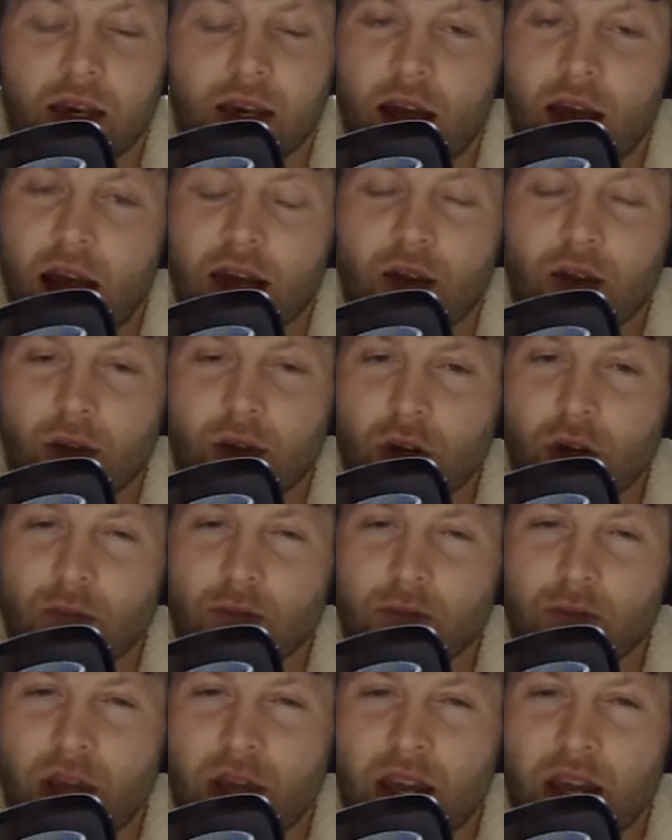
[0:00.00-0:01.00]
don't know,
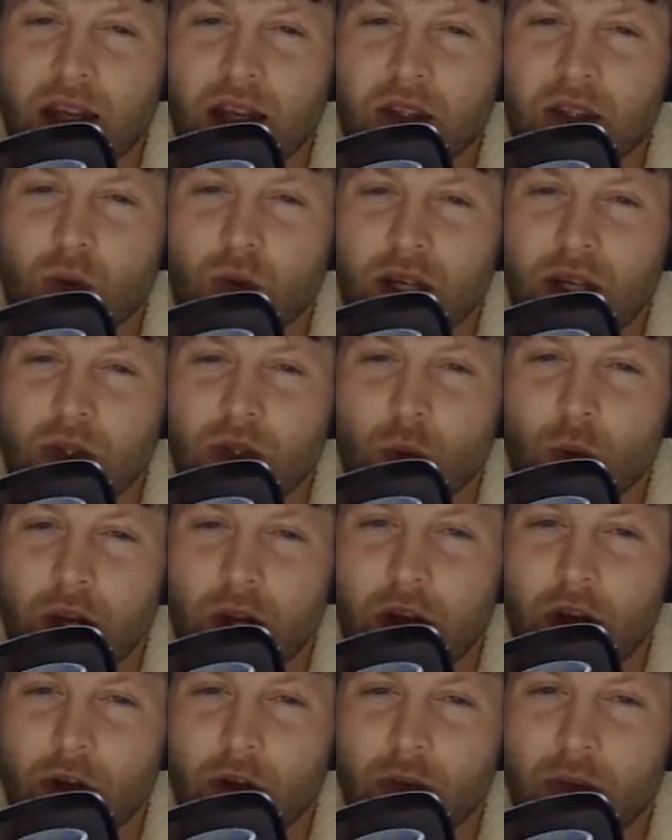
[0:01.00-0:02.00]
man. It's
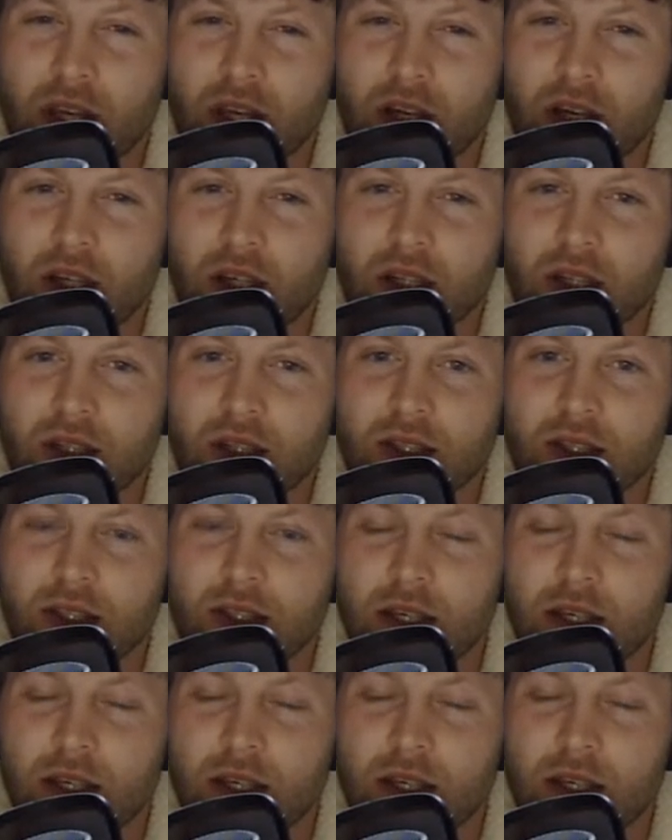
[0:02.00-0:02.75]
weird because,